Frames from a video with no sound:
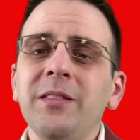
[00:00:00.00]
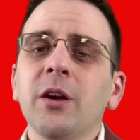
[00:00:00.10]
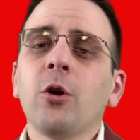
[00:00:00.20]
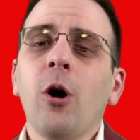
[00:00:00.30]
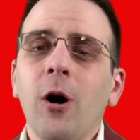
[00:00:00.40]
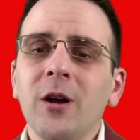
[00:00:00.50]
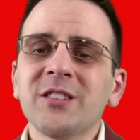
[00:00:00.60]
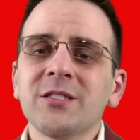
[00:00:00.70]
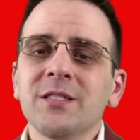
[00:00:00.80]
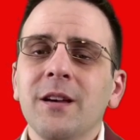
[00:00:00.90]
the
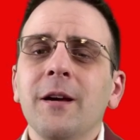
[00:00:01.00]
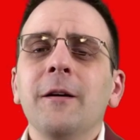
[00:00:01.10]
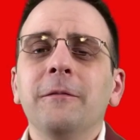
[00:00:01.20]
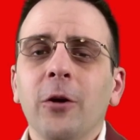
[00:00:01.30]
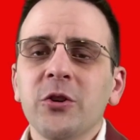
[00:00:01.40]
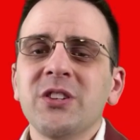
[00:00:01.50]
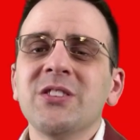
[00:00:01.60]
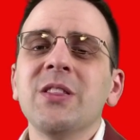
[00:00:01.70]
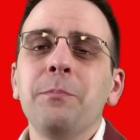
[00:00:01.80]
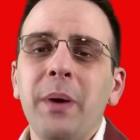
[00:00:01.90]
cost versus
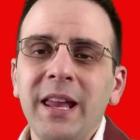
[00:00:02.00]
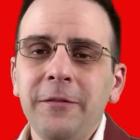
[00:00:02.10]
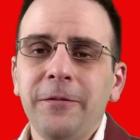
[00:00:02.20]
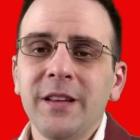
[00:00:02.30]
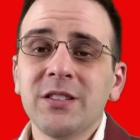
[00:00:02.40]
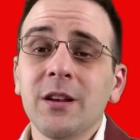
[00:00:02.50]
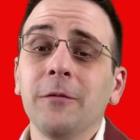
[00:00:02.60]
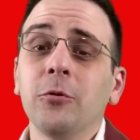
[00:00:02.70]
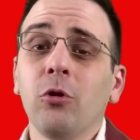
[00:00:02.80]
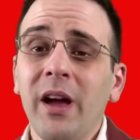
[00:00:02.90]
the benefits
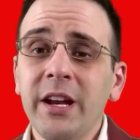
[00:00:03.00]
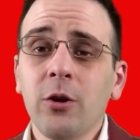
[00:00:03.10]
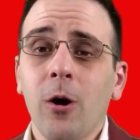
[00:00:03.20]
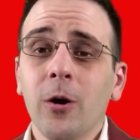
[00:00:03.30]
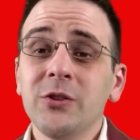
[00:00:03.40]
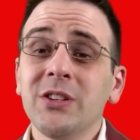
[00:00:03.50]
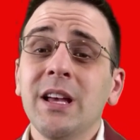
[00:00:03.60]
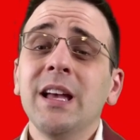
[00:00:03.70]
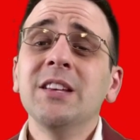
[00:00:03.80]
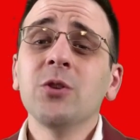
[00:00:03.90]
of credit cards
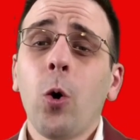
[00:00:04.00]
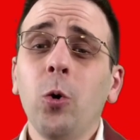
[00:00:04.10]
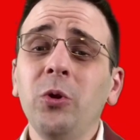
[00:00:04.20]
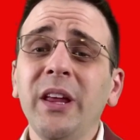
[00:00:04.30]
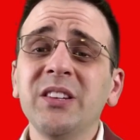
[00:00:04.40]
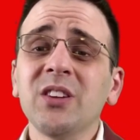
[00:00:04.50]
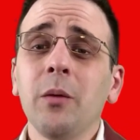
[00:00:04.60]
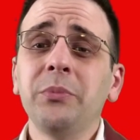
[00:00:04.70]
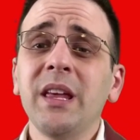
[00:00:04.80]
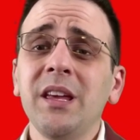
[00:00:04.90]
is only
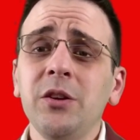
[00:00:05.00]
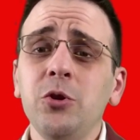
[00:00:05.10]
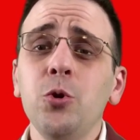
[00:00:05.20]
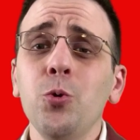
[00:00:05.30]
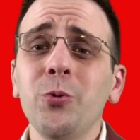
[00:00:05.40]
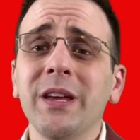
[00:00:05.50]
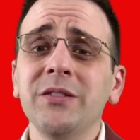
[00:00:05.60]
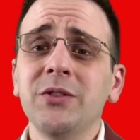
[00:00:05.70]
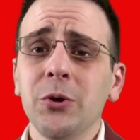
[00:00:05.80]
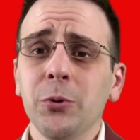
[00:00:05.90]
something you can
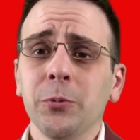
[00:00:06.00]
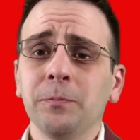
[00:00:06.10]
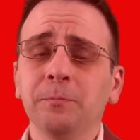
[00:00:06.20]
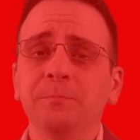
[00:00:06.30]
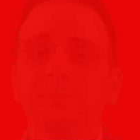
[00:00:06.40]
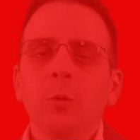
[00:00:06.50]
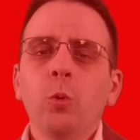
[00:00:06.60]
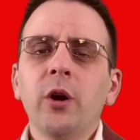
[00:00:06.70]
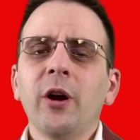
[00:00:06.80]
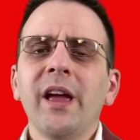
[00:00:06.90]
do.
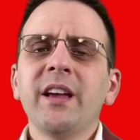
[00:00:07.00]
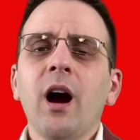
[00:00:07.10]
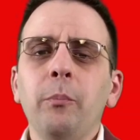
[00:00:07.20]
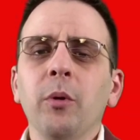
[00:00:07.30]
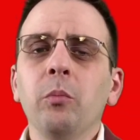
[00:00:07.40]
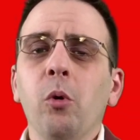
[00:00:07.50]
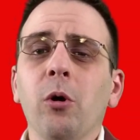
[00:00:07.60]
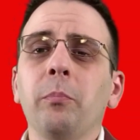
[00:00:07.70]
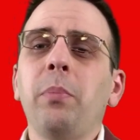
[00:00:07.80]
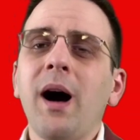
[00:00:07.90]
What are a couple more
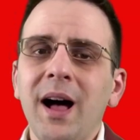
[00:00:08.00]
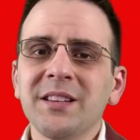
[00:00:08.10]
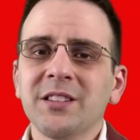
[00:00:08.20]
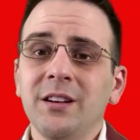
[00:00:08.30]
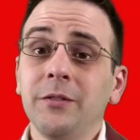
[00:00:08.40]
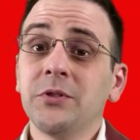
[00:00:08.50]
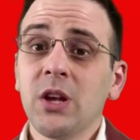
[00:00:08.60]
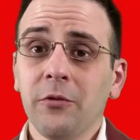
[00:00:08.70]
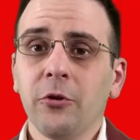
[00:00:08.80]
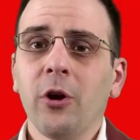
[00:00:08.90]
positives
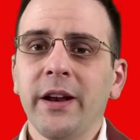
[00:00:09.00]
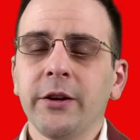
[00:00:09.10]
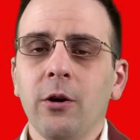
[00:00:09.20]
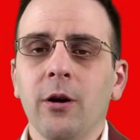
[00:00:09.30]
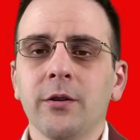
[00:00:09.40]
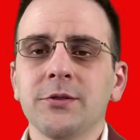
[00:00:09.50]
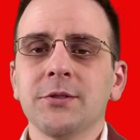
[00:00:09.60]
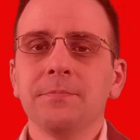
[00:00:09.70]
of credit cards?